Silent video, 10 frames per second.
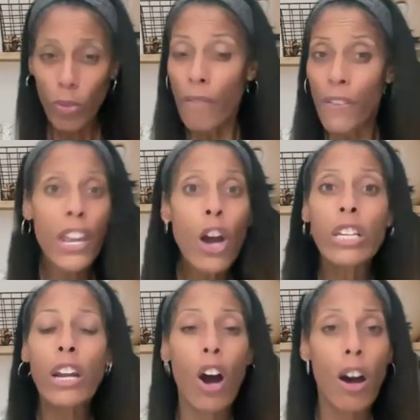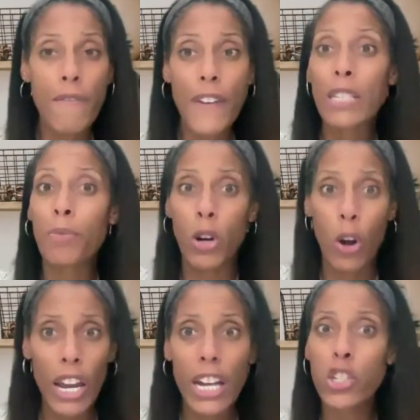videos that are on Facebook or
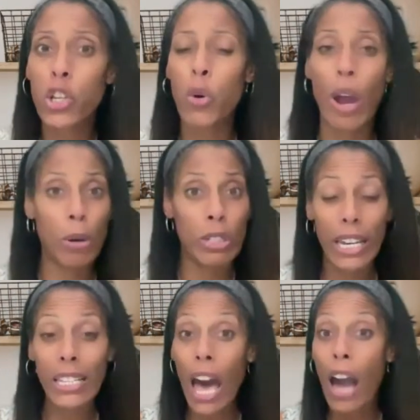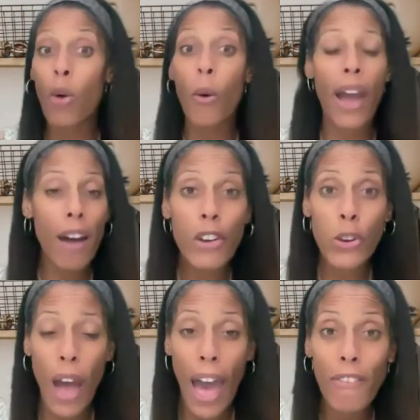Instagram or TikTok or wherever you
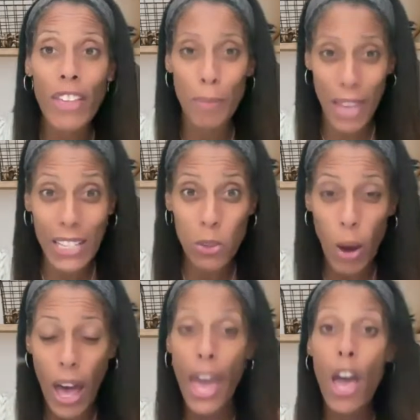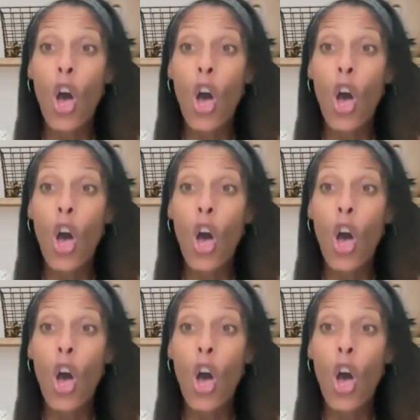have them, guess what?